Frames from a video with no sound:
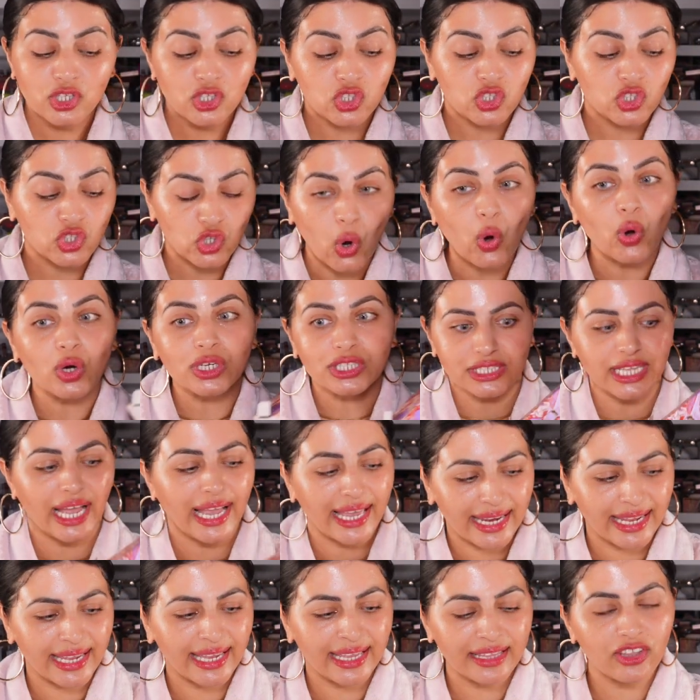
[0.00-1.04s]
so
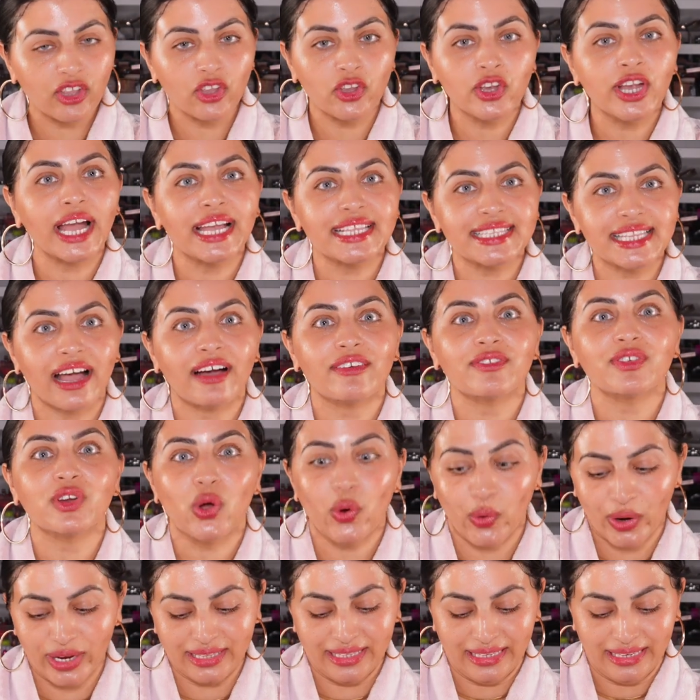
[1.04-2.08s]
excited. You guys have no
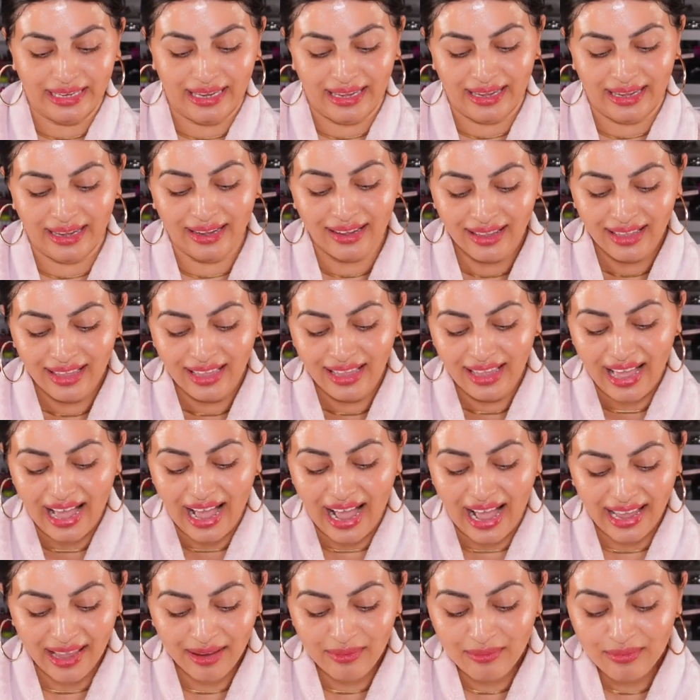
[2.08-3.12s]
idea.
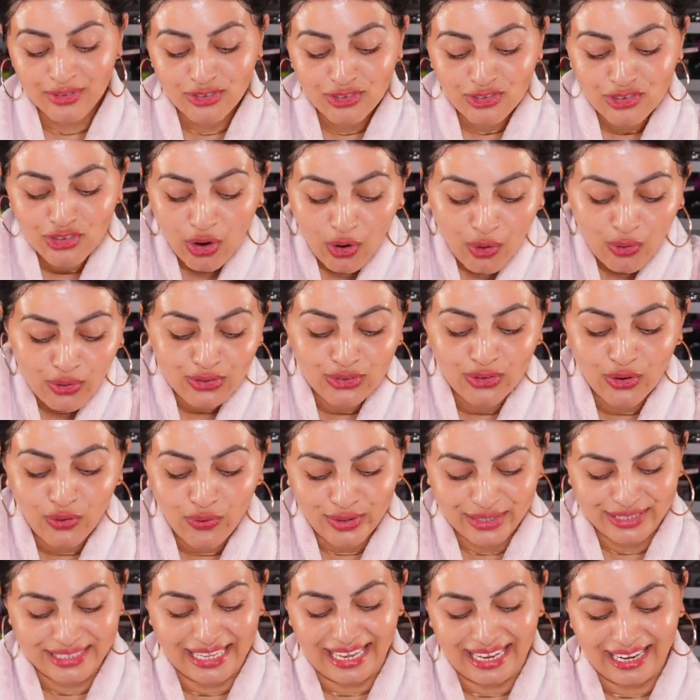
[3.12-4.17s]
I am so
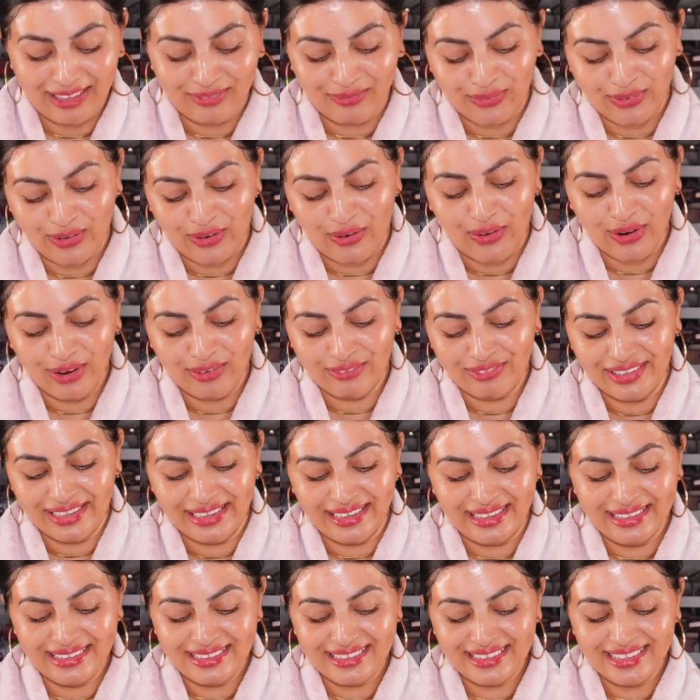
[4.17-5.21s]
excited for all of
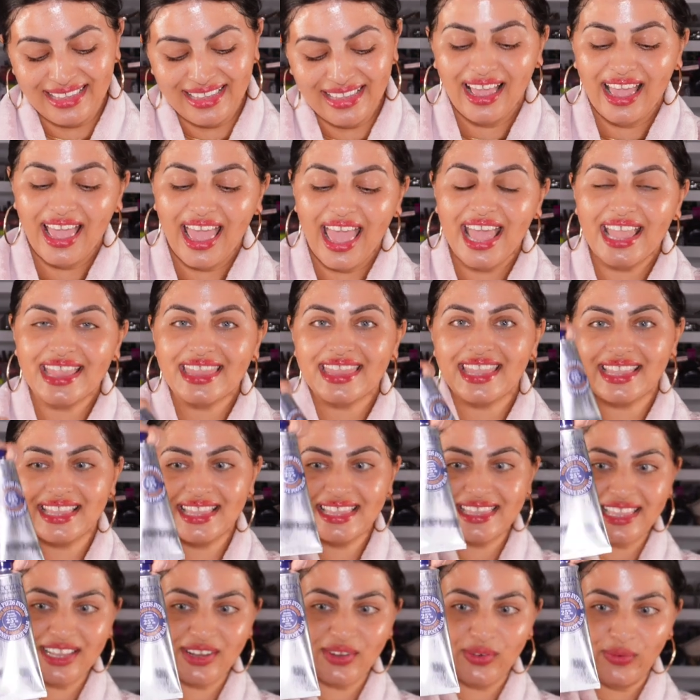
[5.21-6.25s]
this. And this is
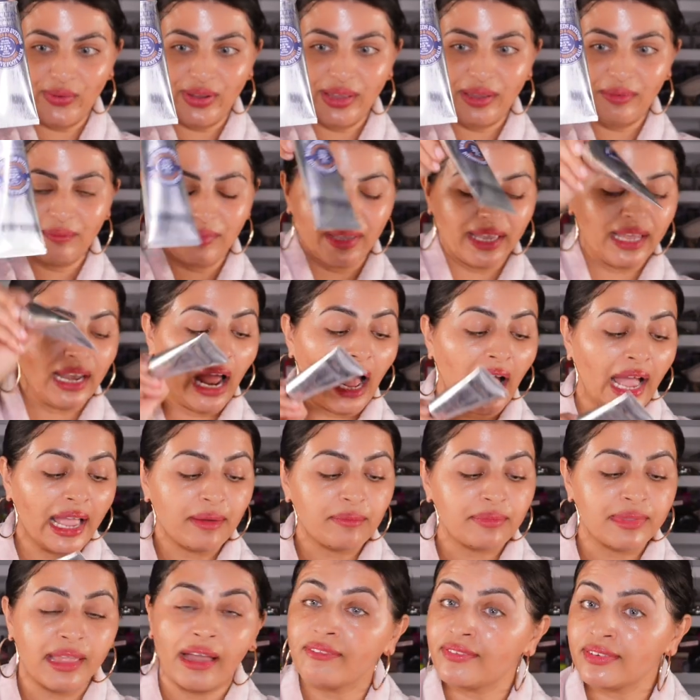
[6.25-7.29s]
the cream. And I am
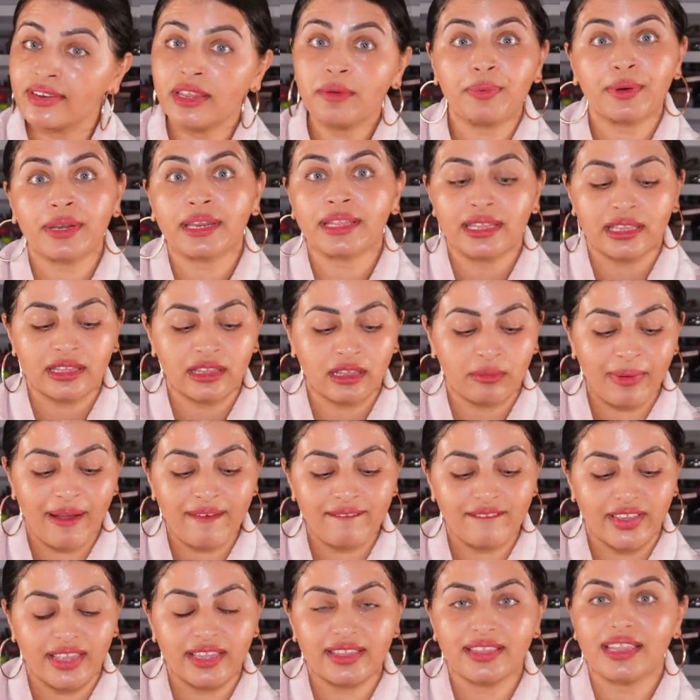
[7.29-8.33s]
definitely putting this on my
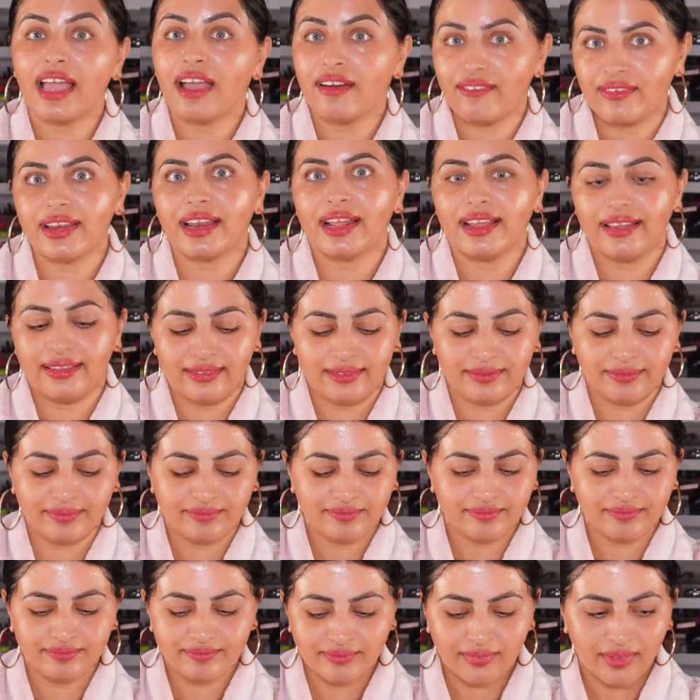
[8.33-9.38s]
feet every night.
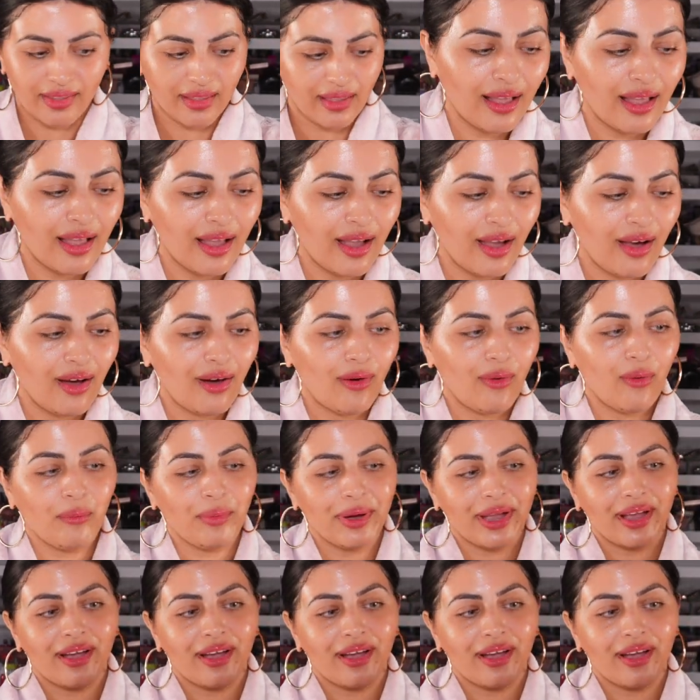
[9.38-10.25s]
Oh my